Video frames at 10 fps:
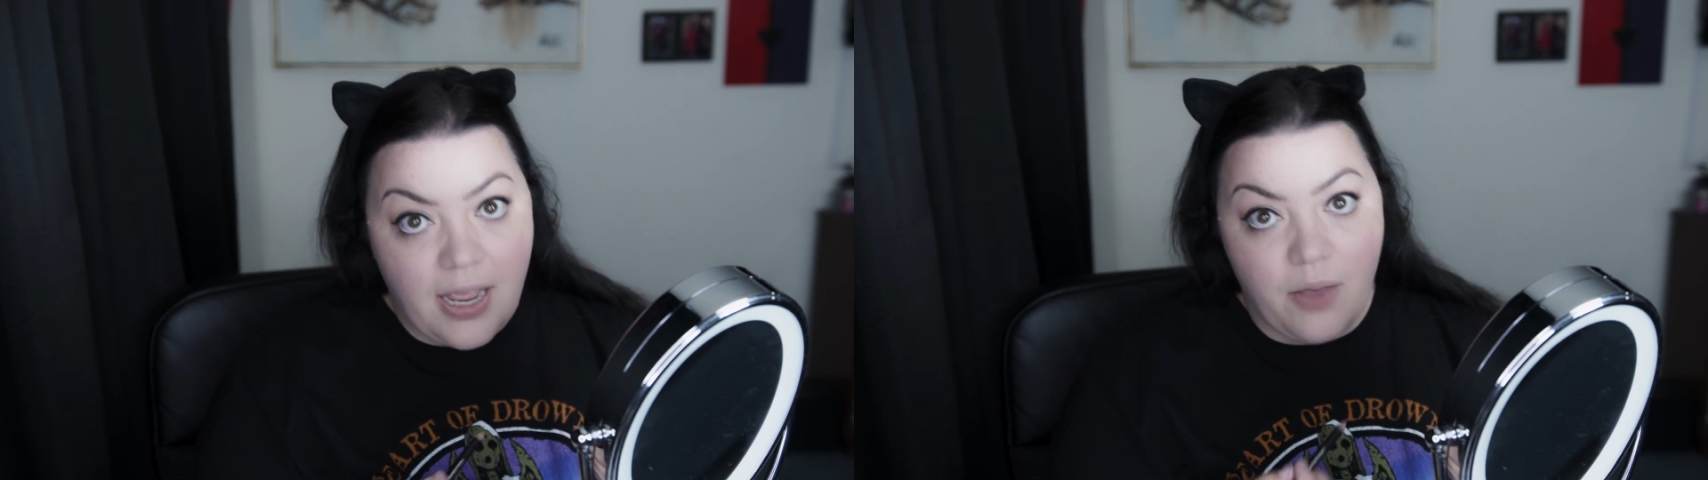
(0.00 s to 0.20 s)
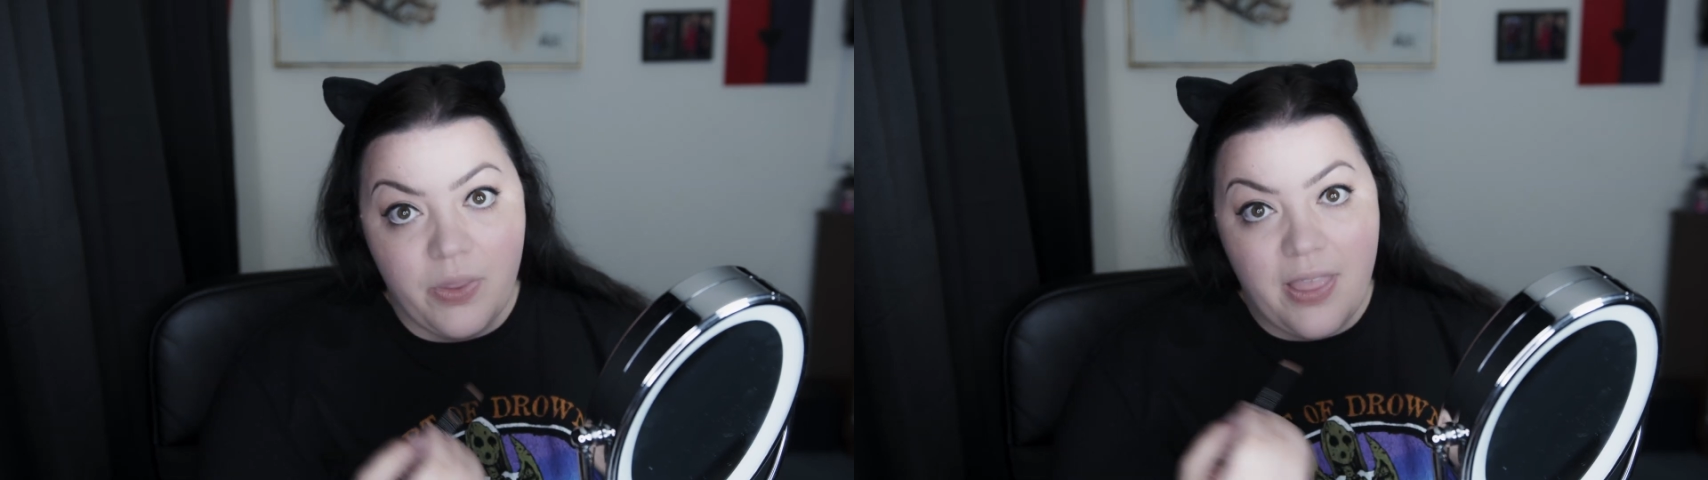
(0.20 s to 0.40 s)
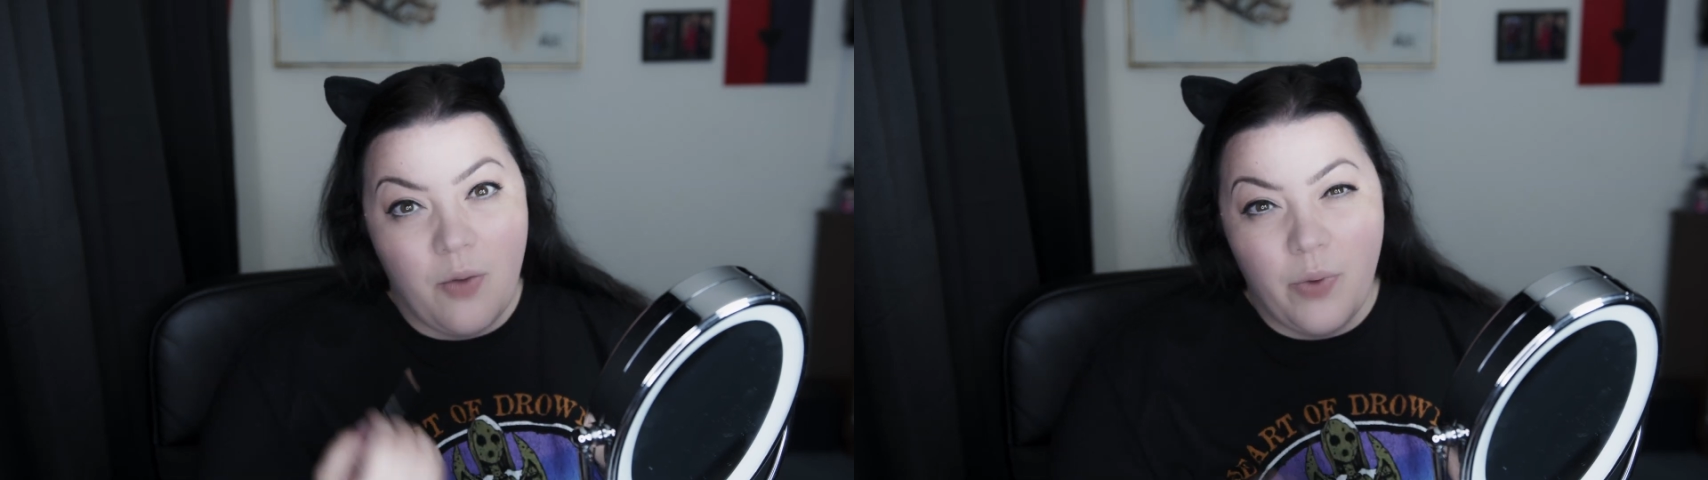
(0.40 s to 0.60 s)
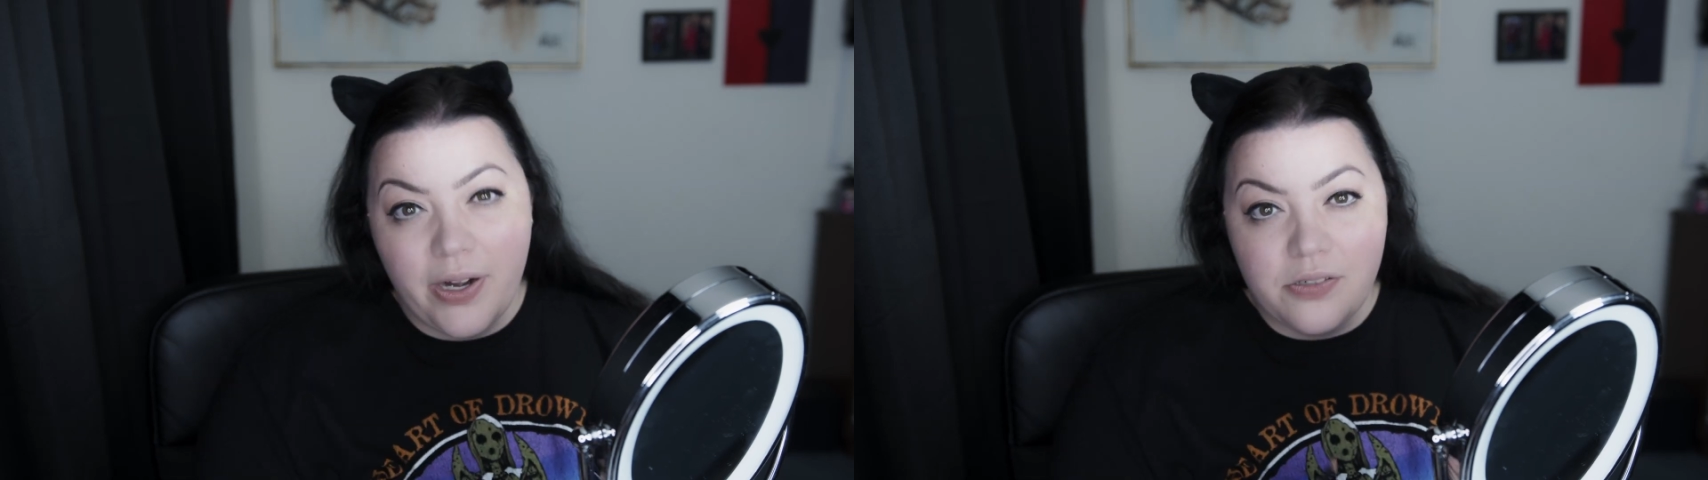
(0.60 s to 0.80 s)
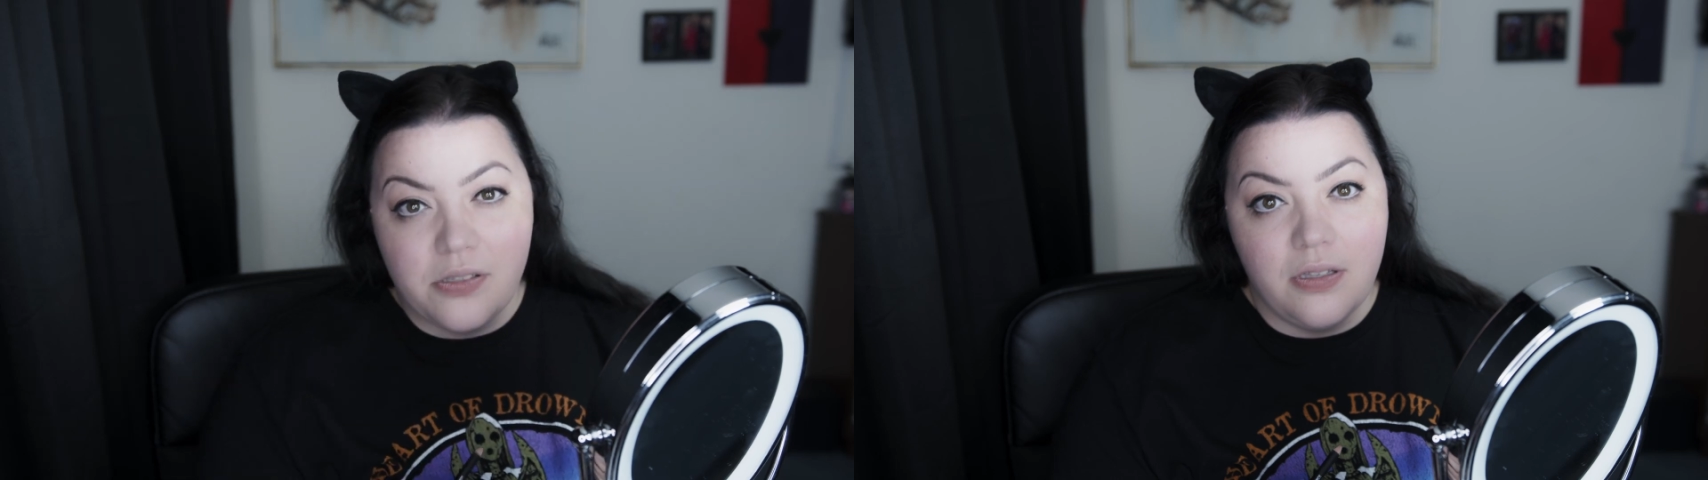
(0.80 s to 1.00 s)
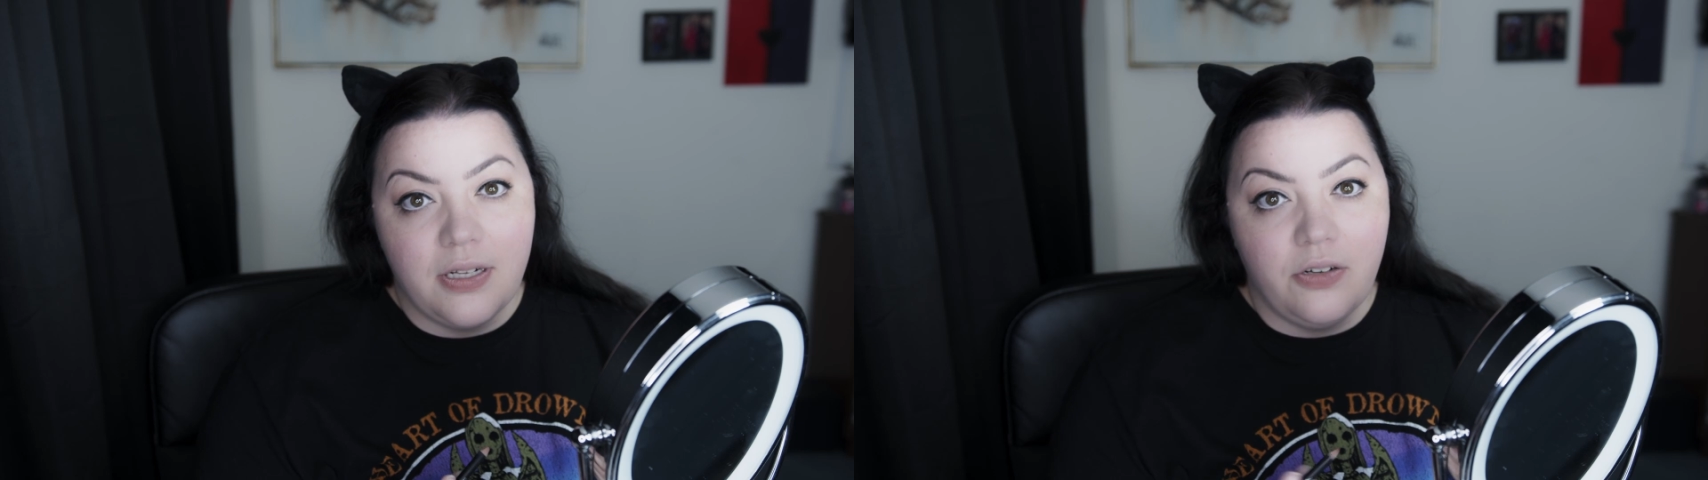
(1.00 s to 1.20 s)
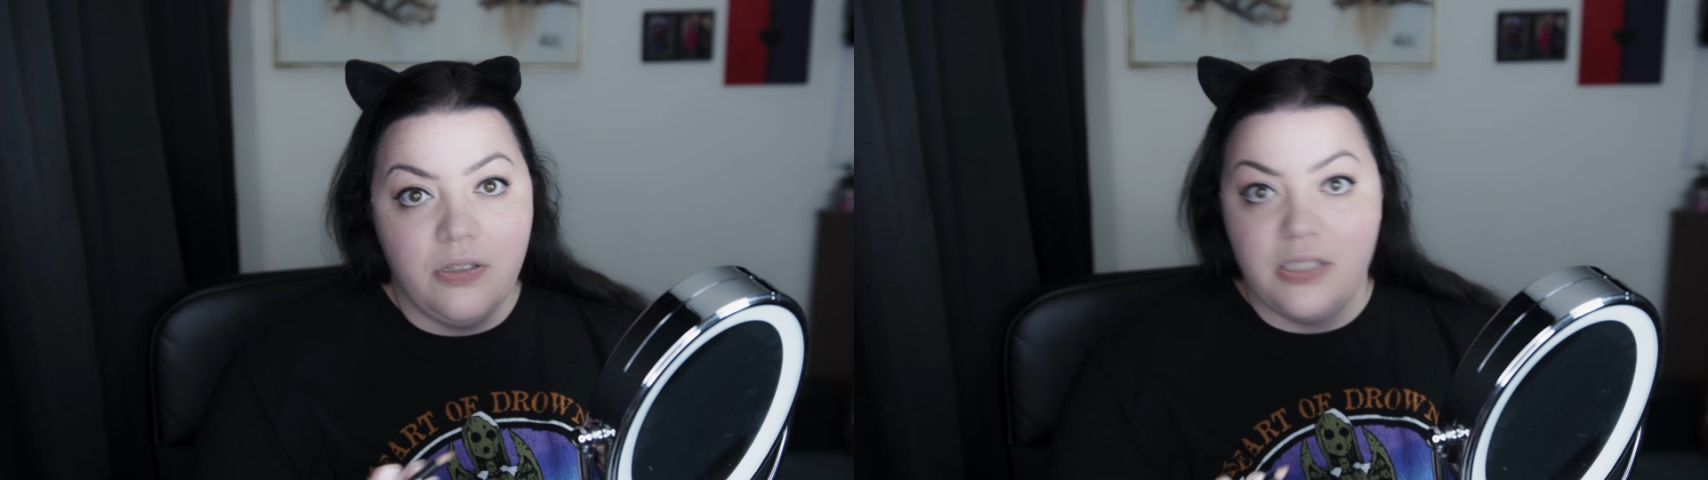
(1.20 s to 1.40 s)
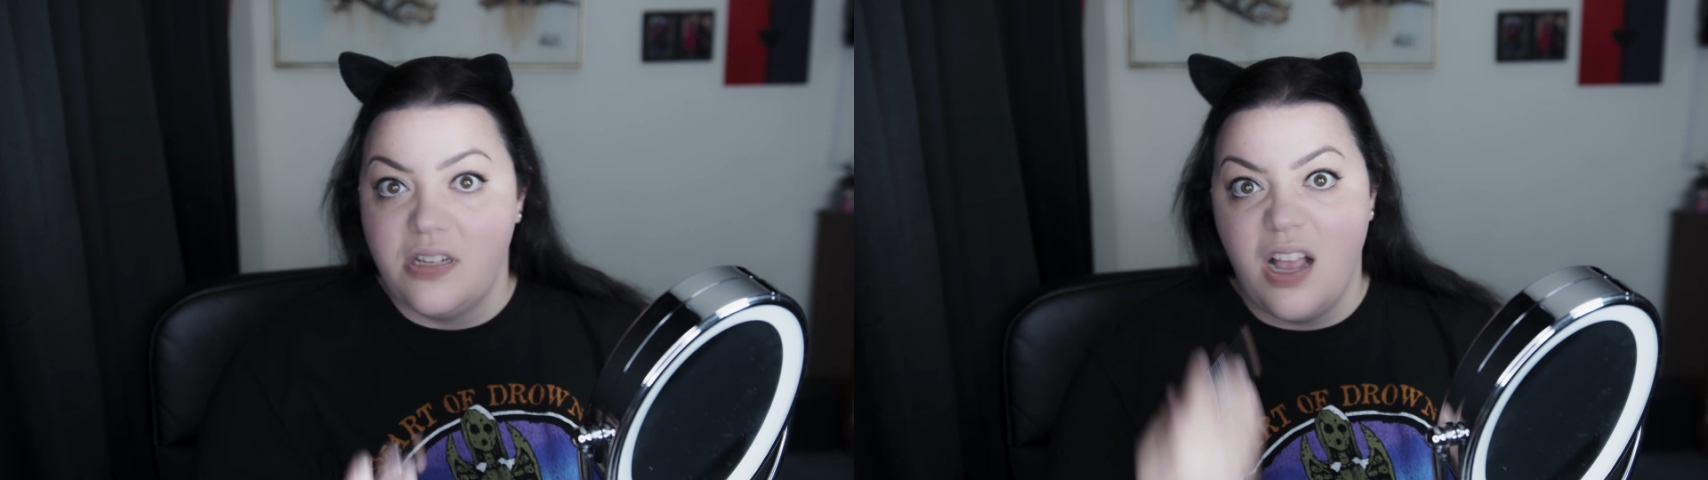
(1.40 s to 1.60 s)
and when that wears a little,
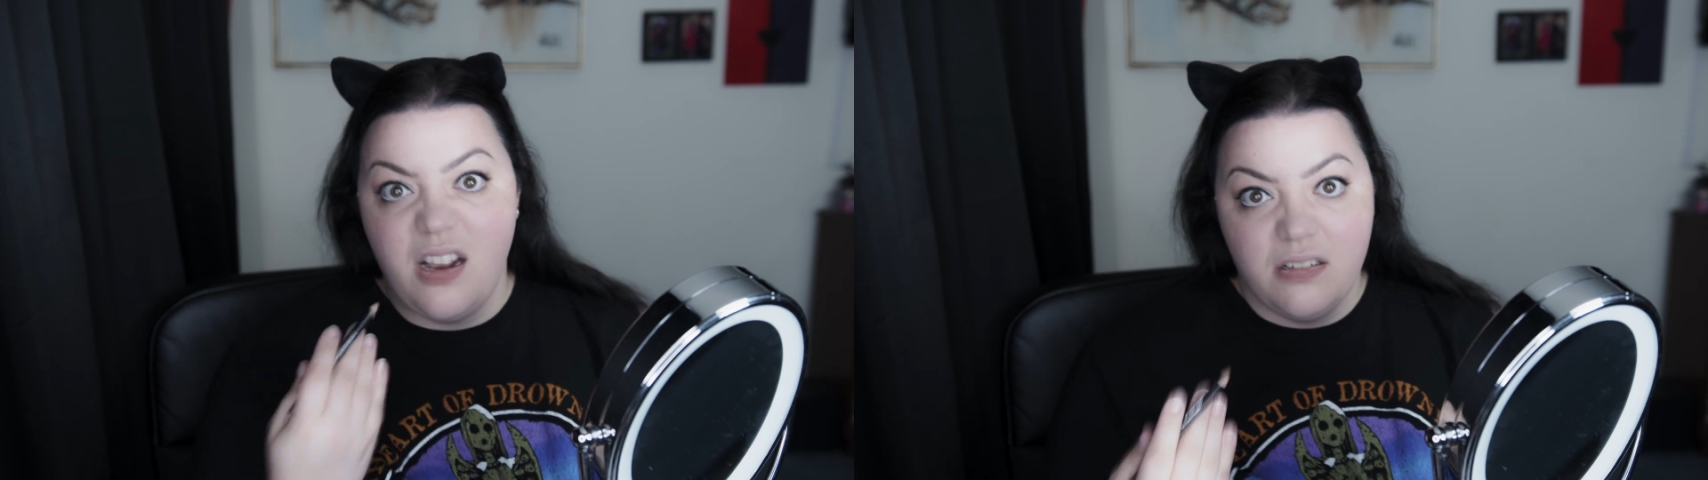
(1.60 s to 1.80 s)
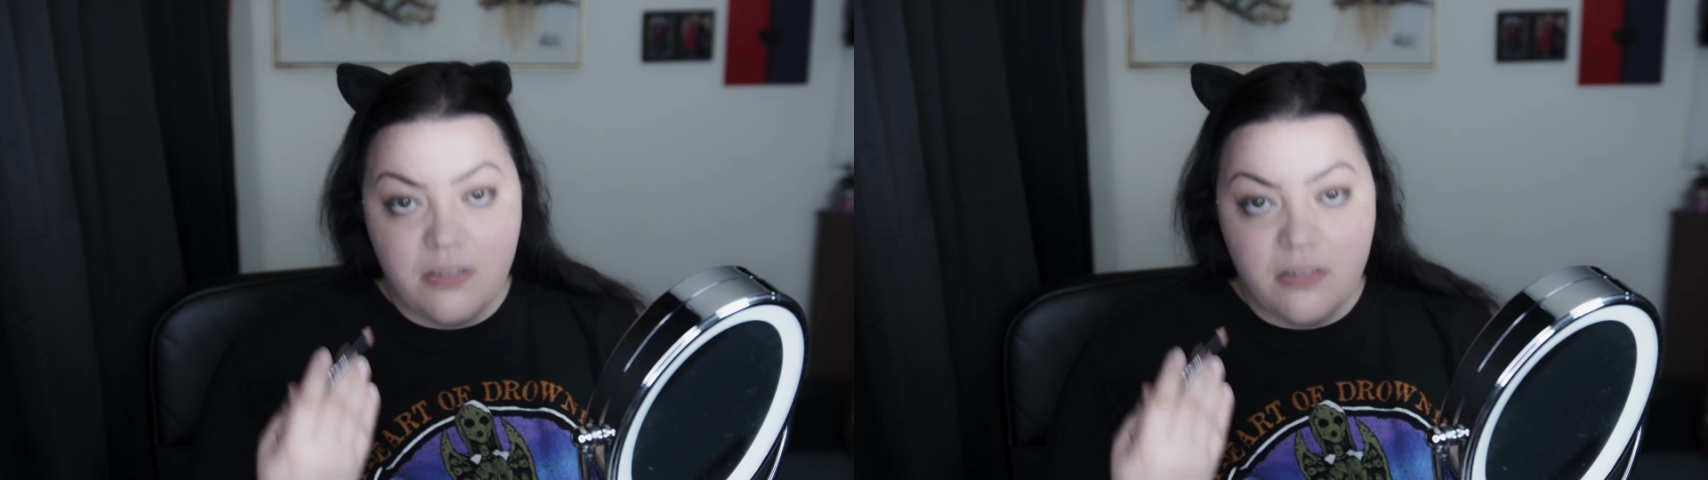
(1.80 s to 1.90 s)
it's not